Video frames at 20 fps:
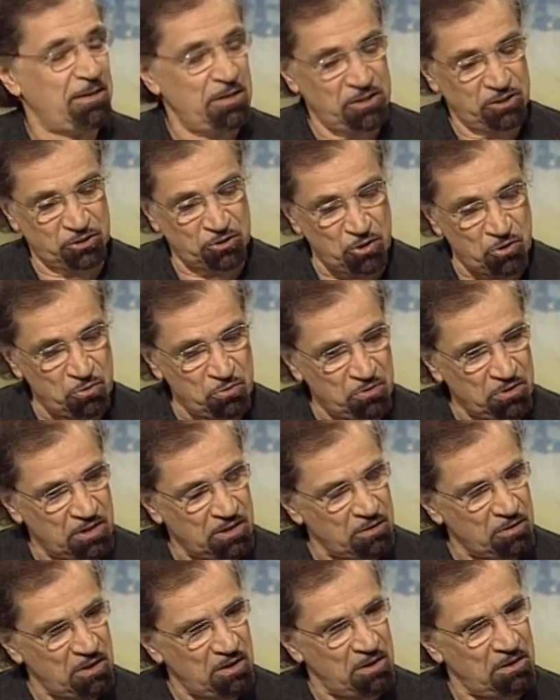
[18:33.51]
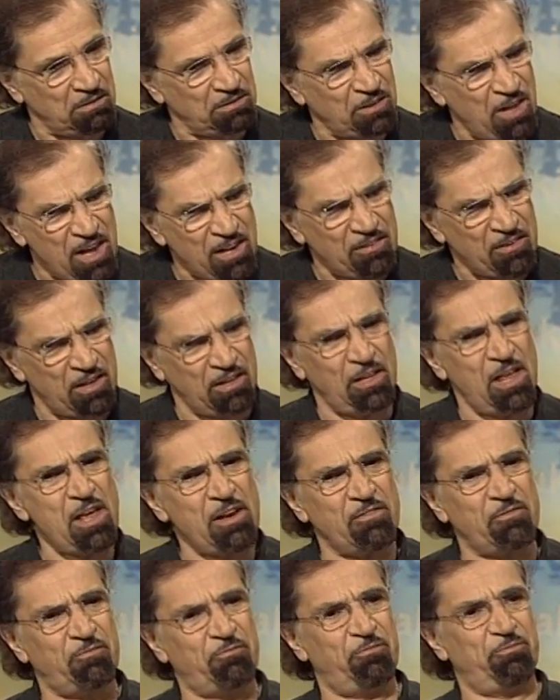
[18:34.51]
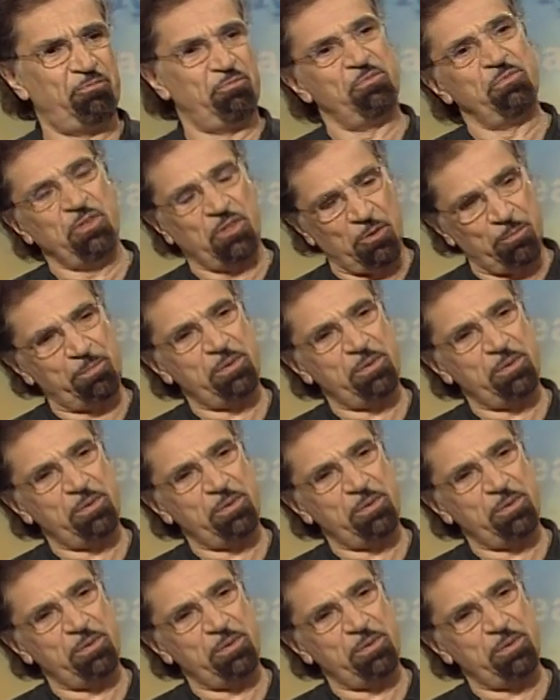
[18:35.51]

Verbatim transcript: So a lot of you know,